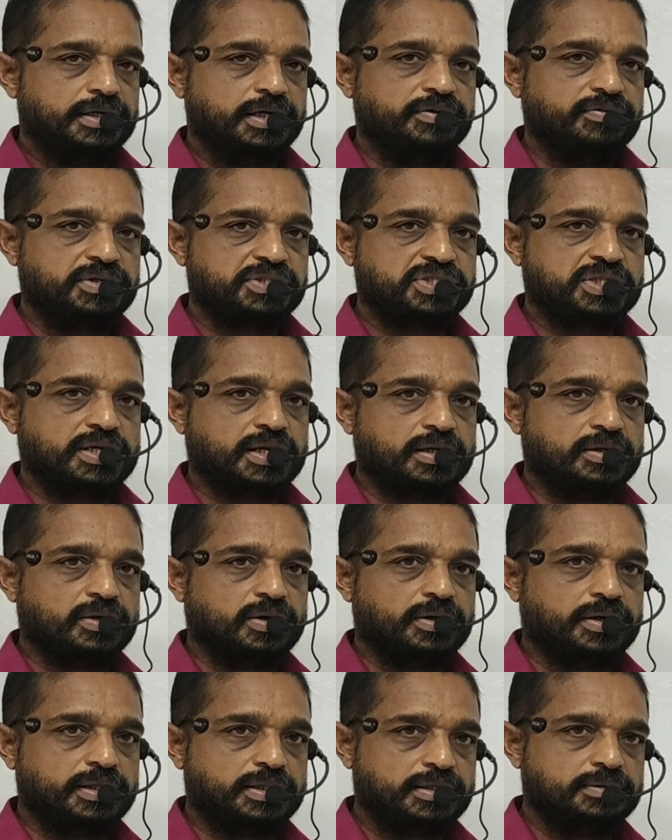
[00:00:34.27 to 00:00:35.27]
division
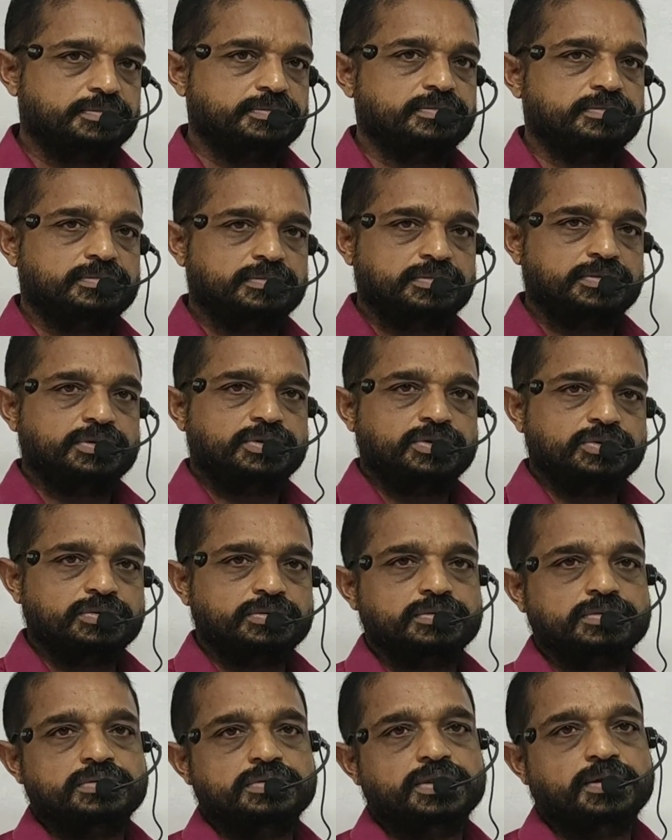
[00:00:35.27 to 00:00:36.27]
algorithm
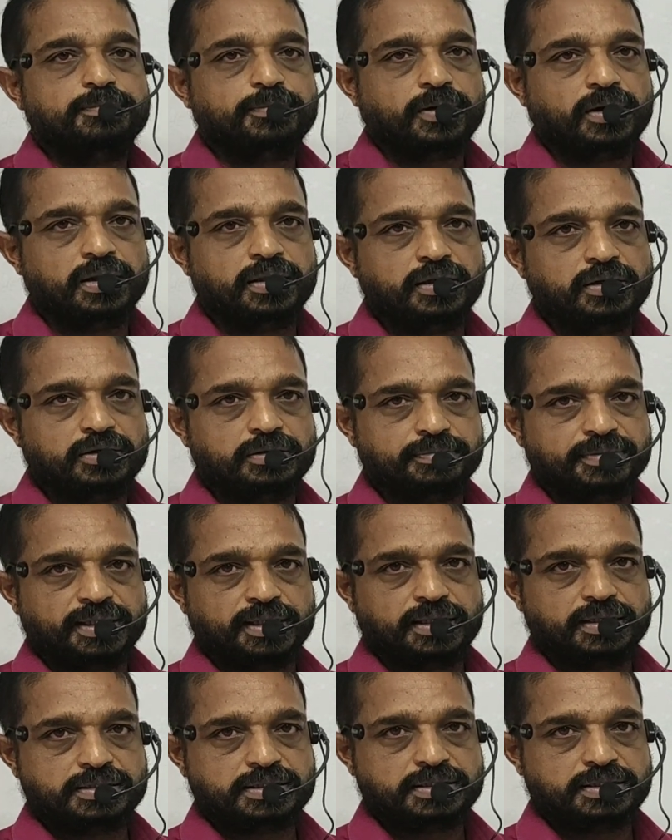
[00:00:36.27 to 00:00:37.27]
to the
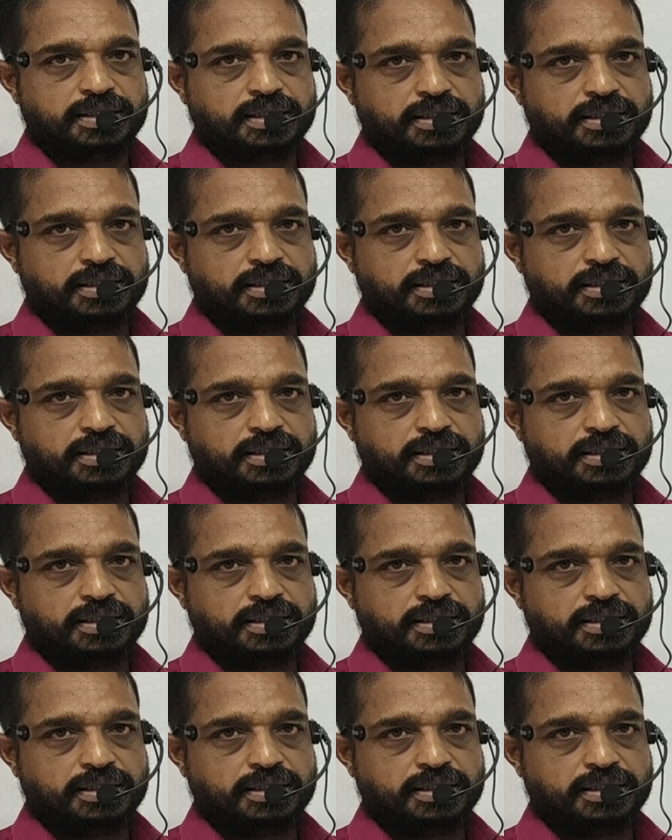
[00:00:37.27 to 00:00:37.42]
polynomials.